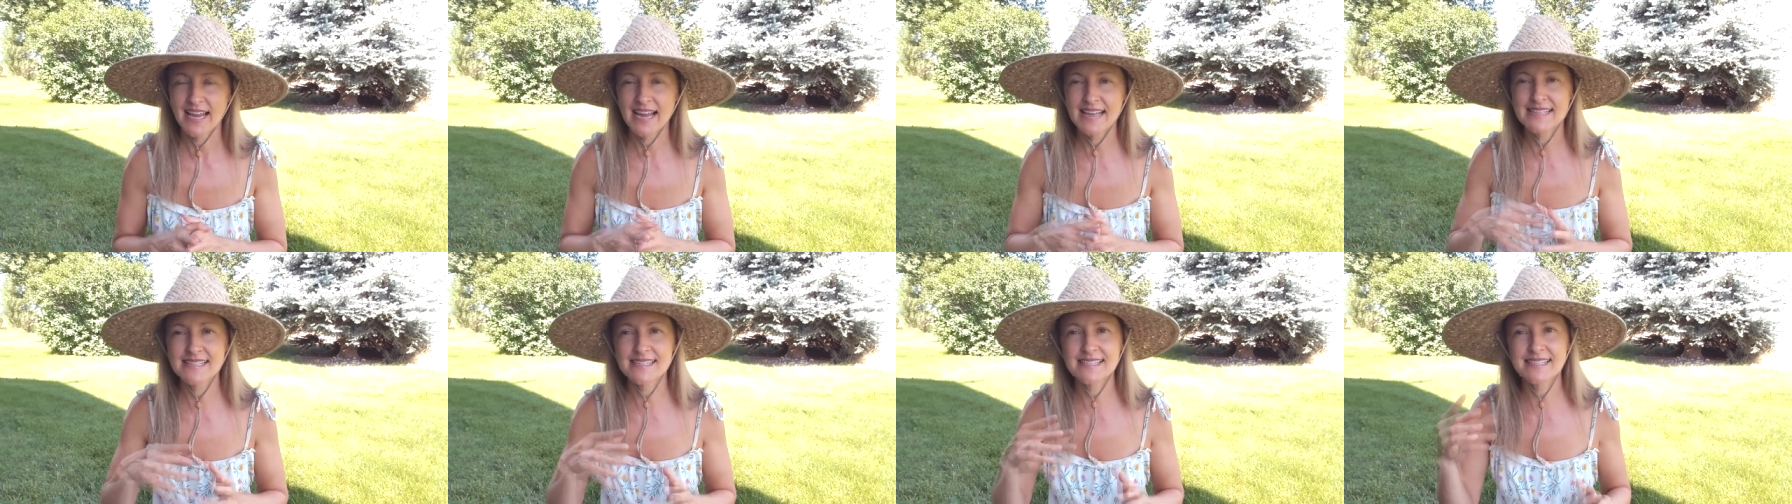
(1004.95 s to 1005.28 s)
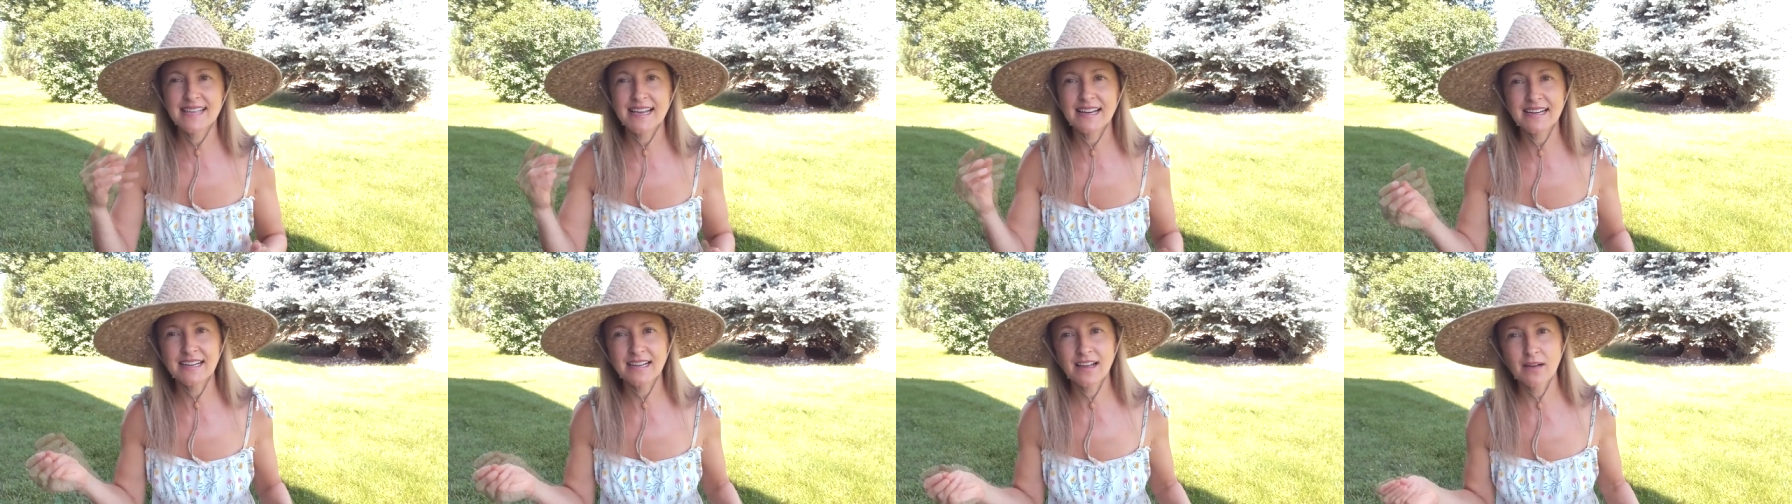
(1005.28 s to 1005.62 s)
and
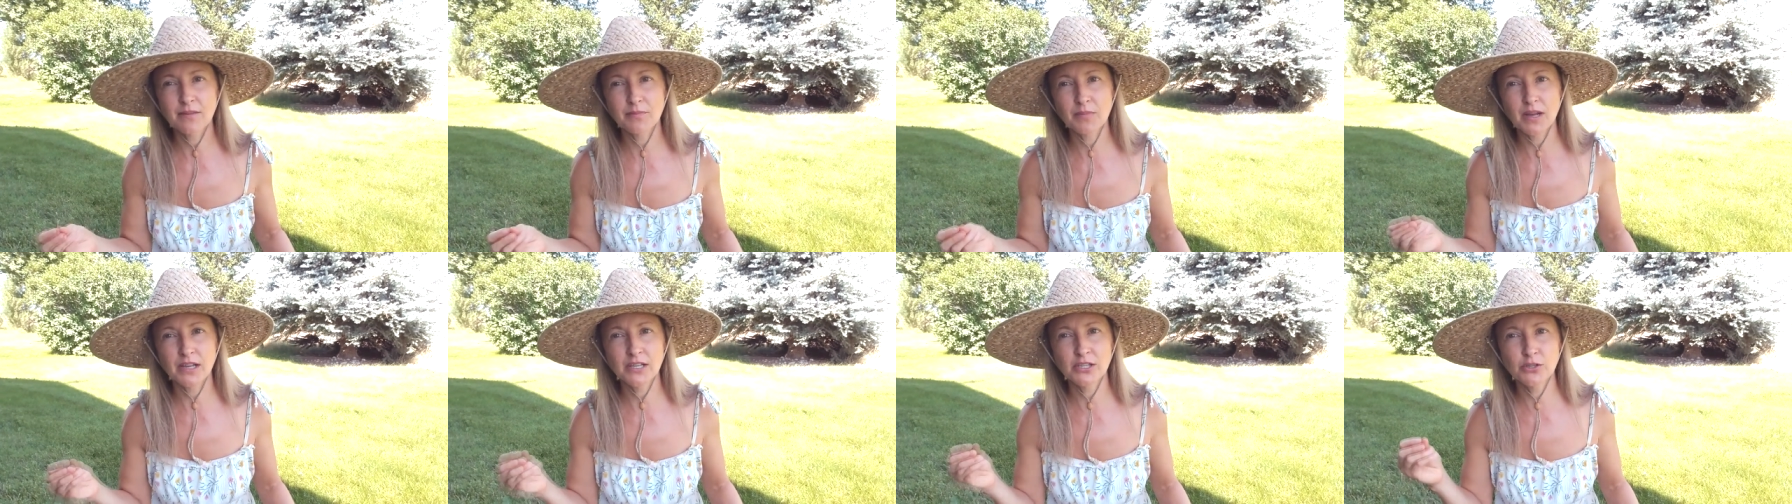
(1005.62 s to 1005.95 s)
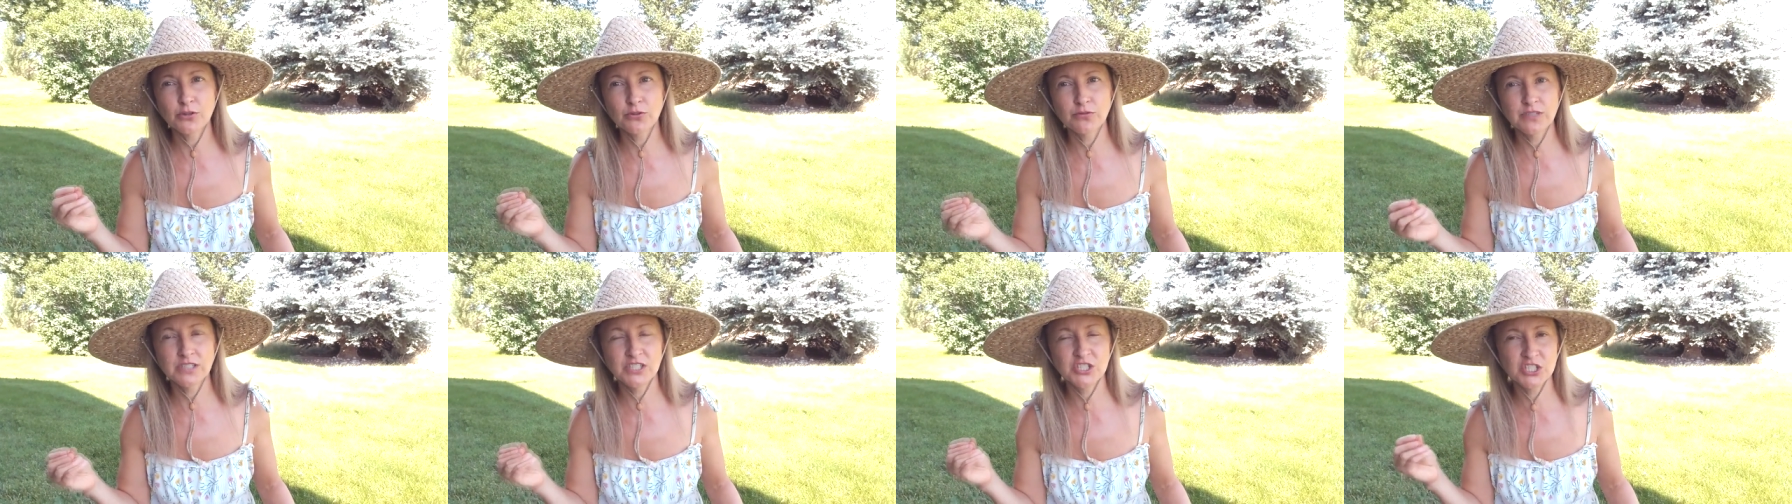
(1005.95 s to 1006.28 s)
setting up a
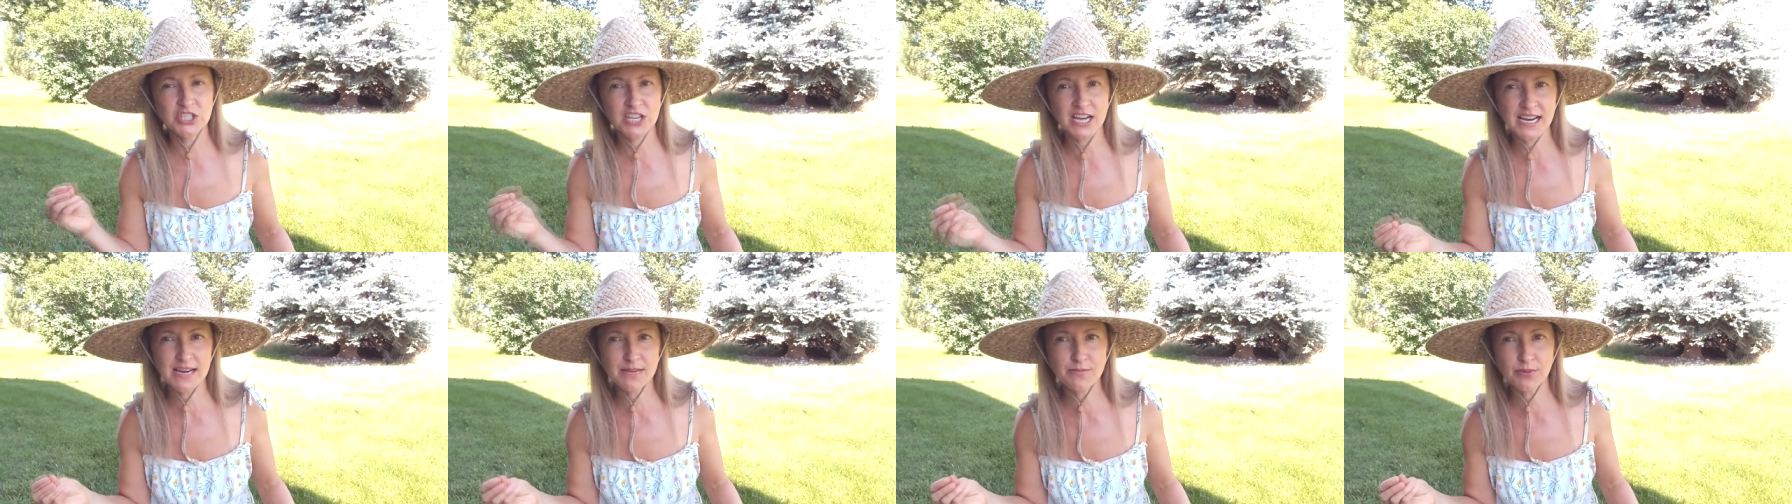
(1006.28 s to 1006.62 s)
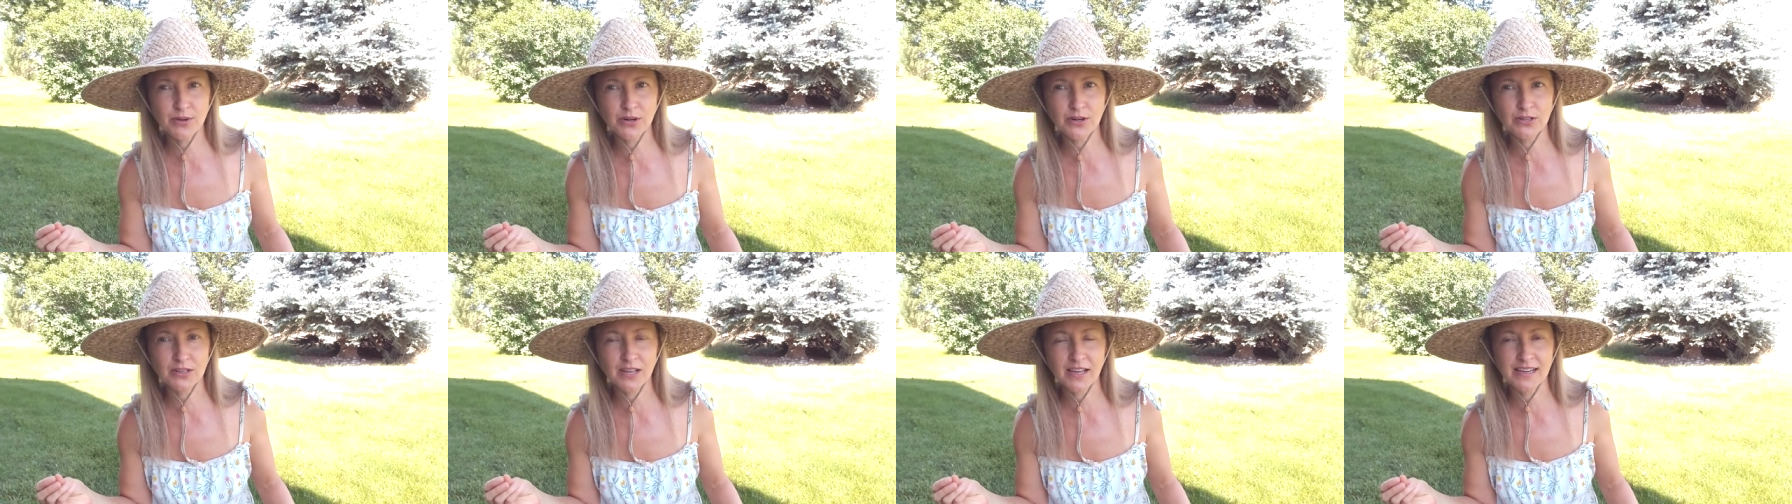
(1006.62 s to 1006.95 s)
UV
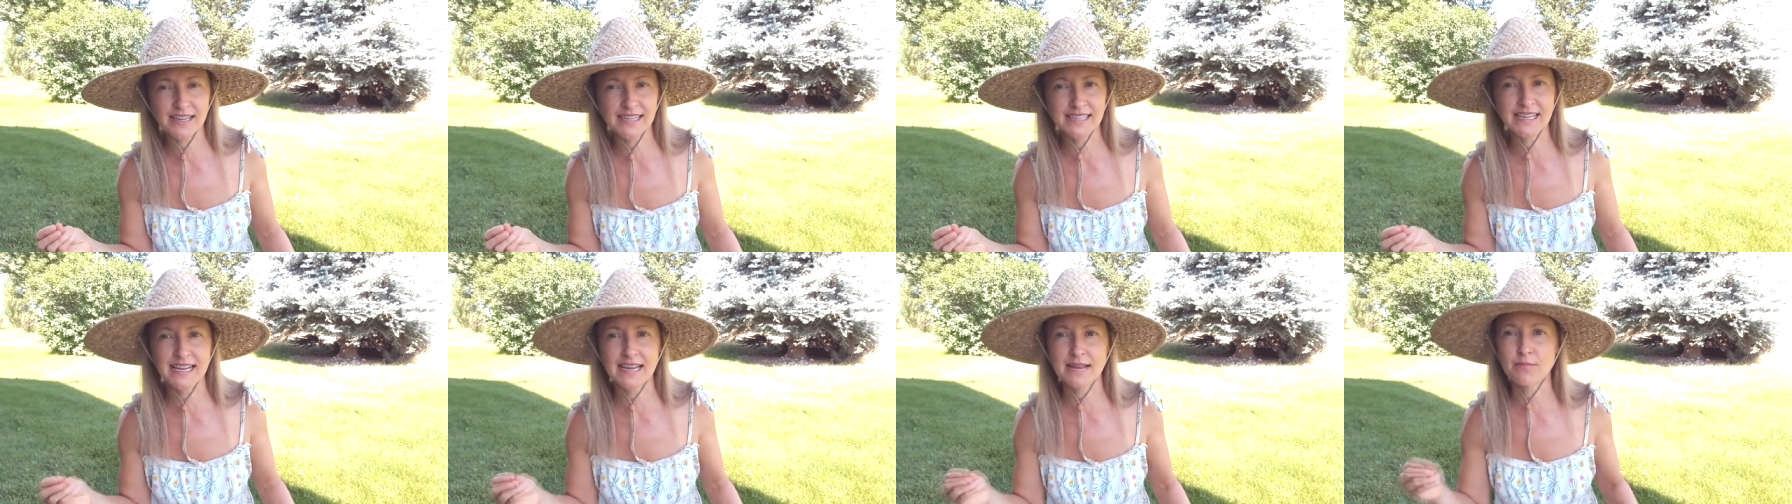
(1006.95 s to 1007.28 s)
chamber light